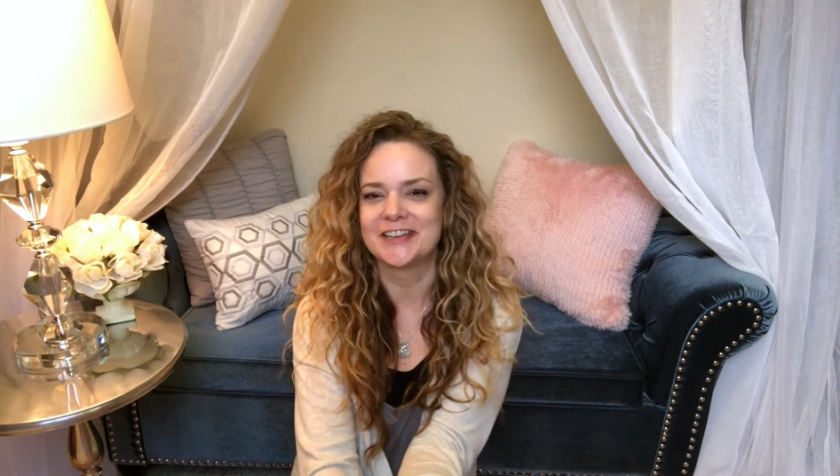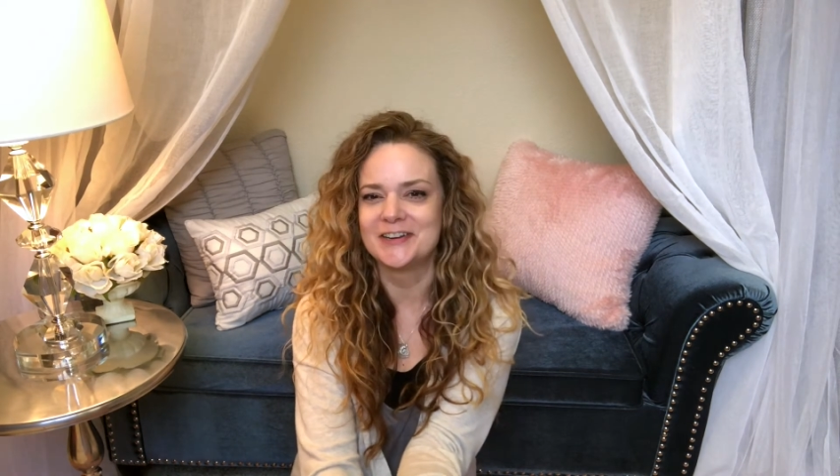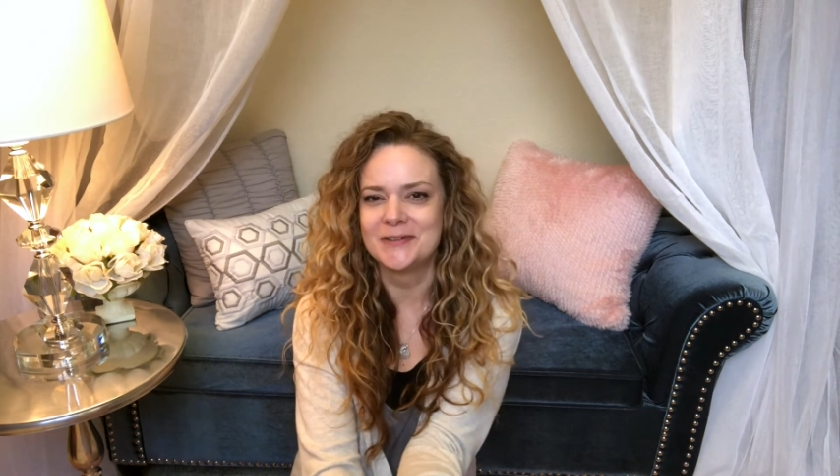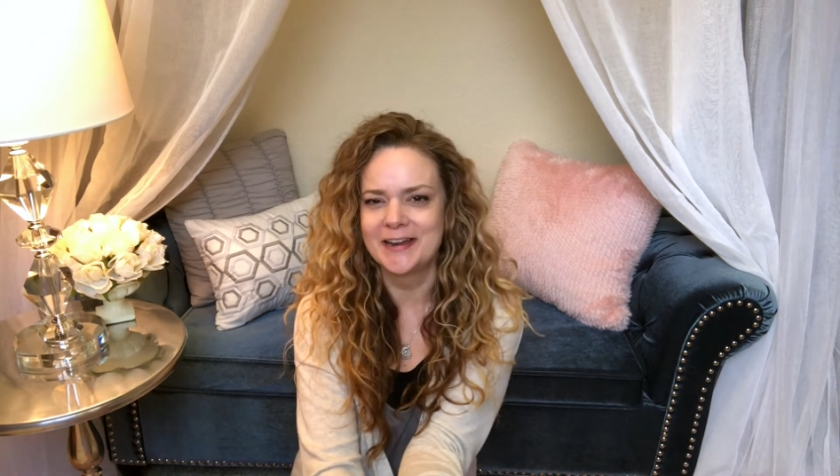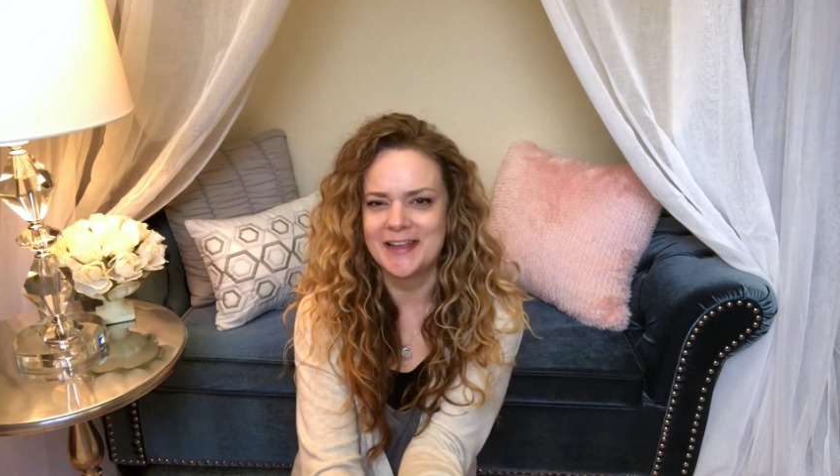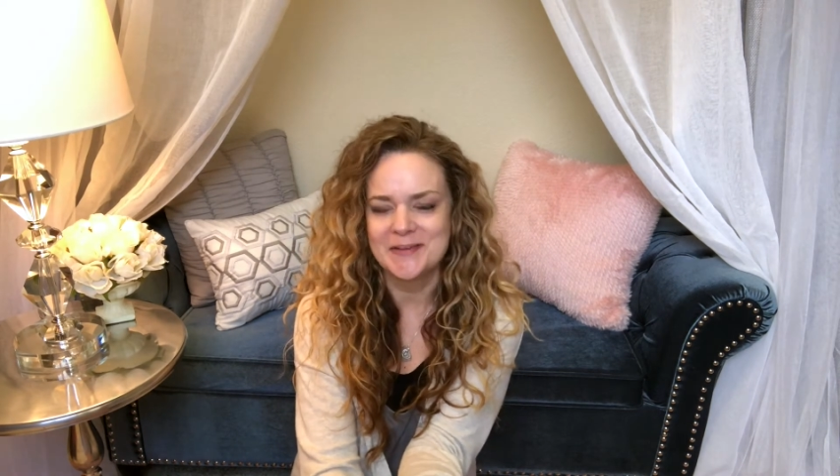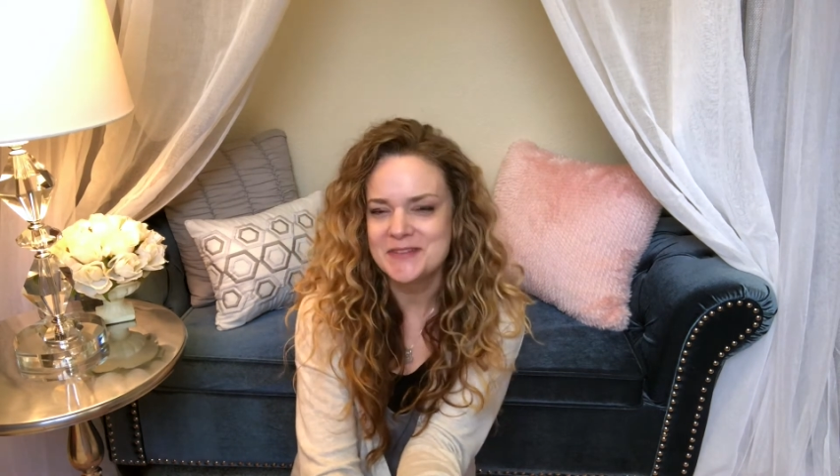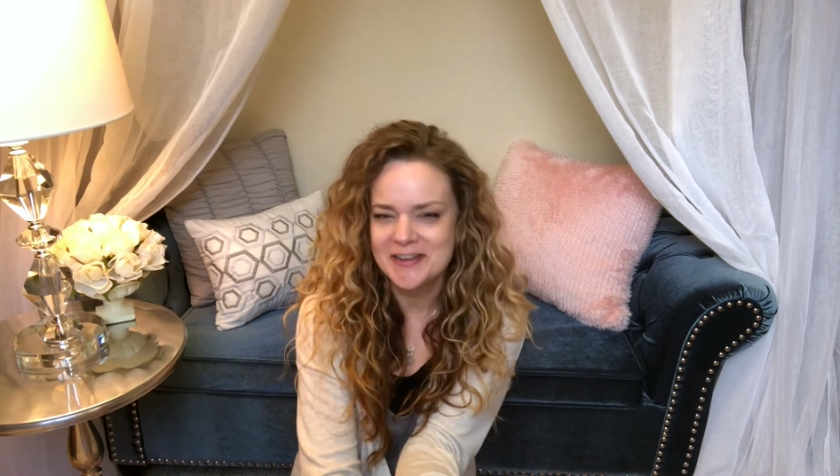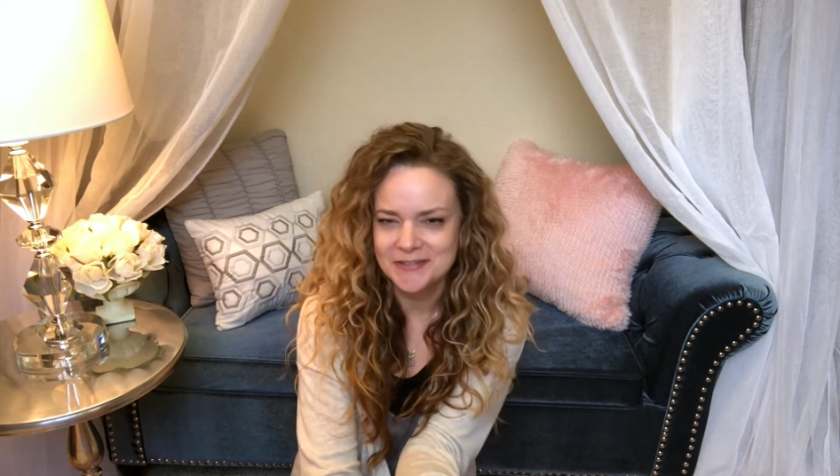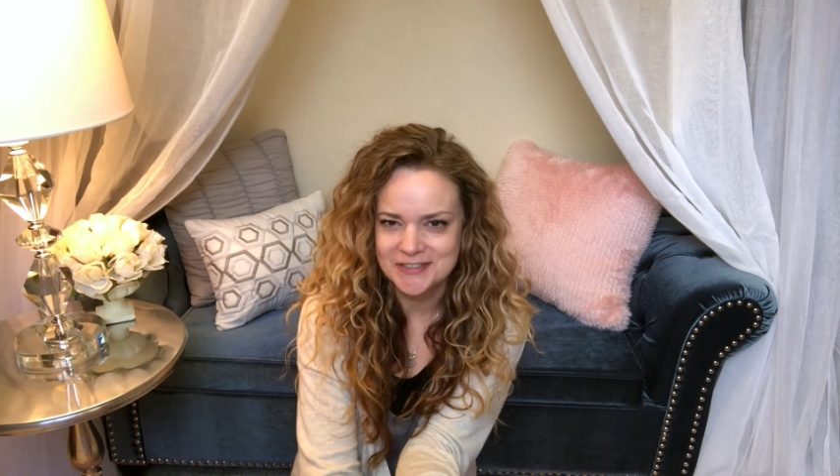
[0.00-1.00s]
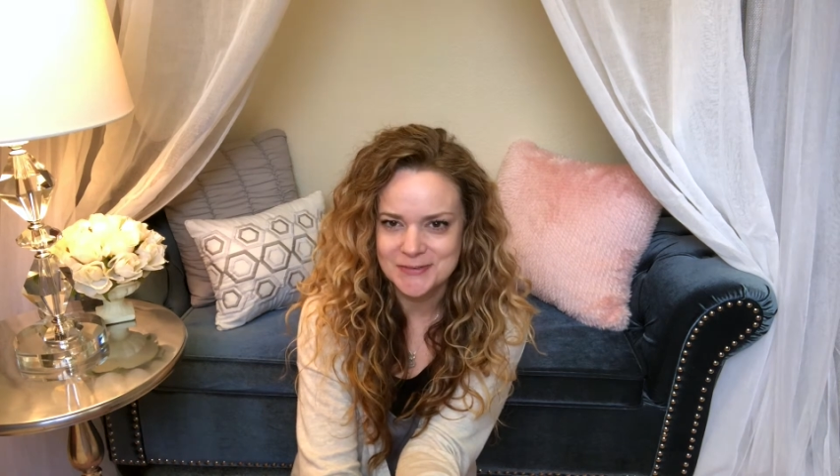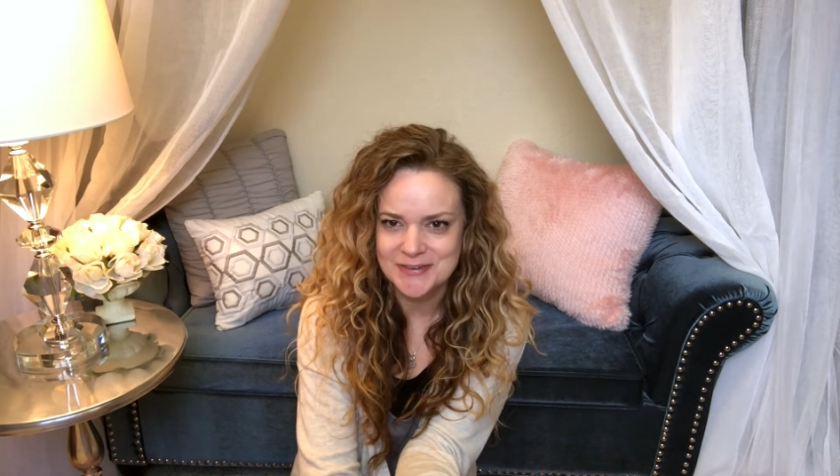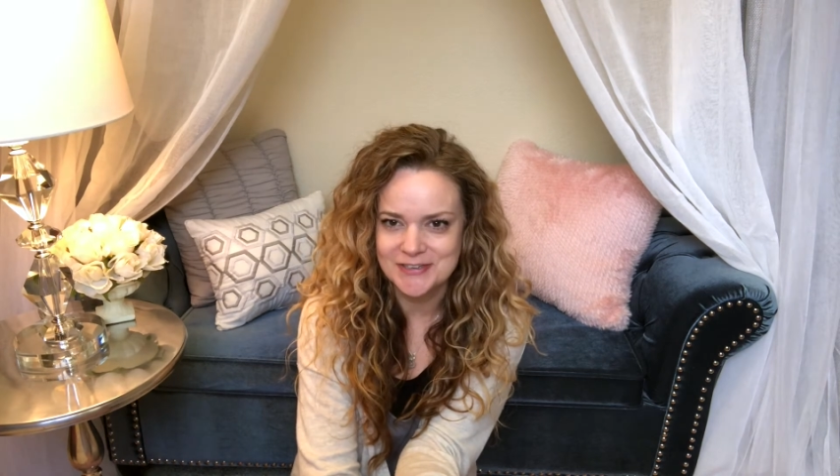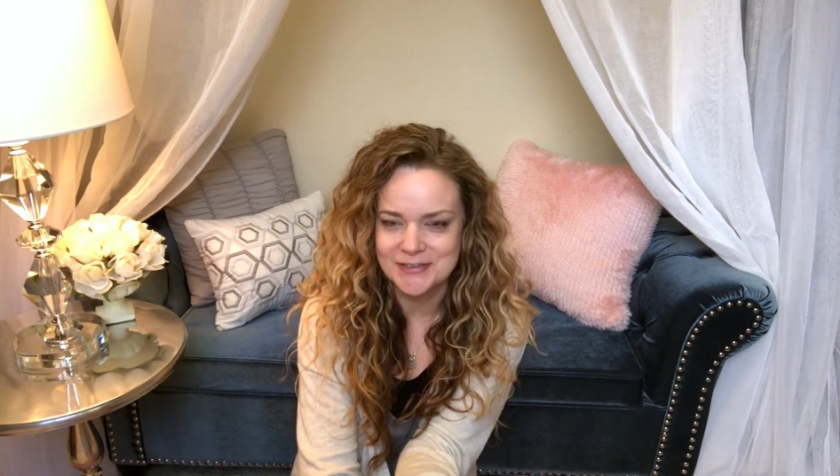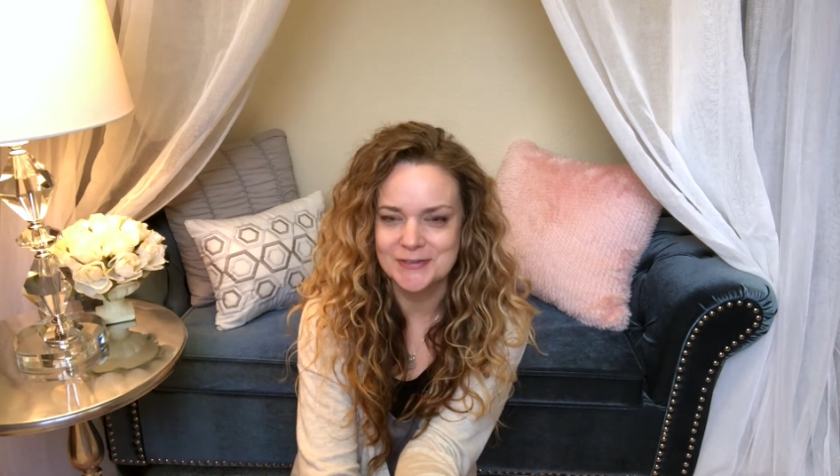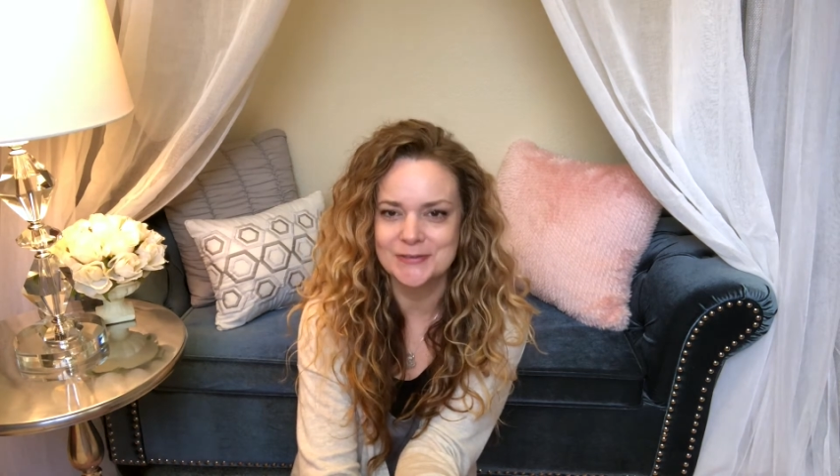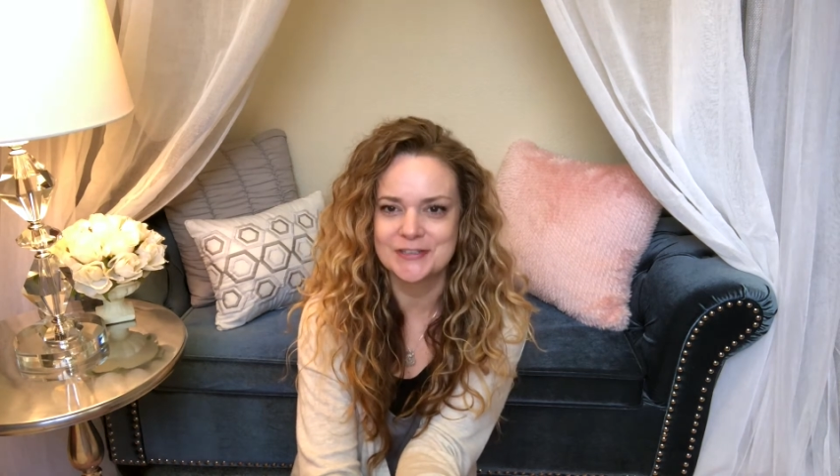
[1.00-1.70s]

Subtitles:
I don't want a hand-me-down instrument too.